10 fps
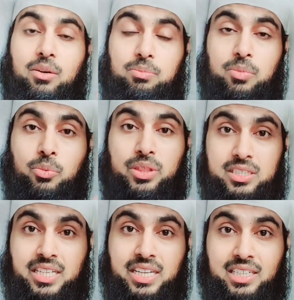with
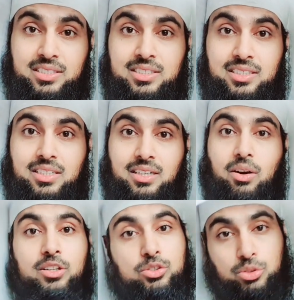tears.
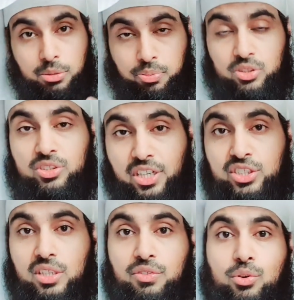In
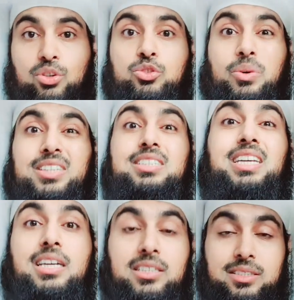prostration, of course, with
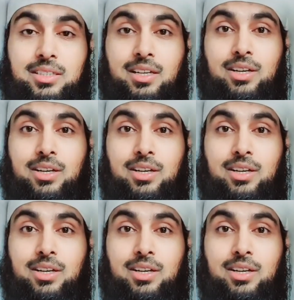tears.